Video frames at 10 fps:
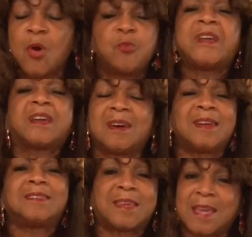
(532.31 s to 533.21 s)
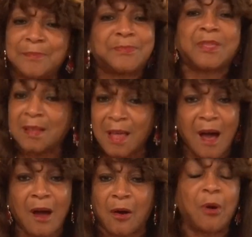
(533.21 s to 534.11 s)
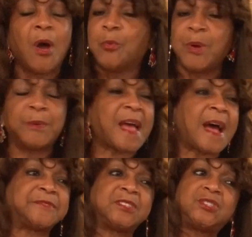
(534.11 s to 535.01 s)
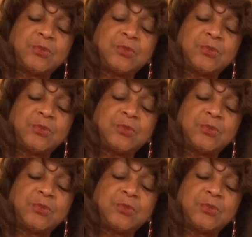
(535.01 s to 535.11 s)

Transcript: We couldn't keep the law. We would have to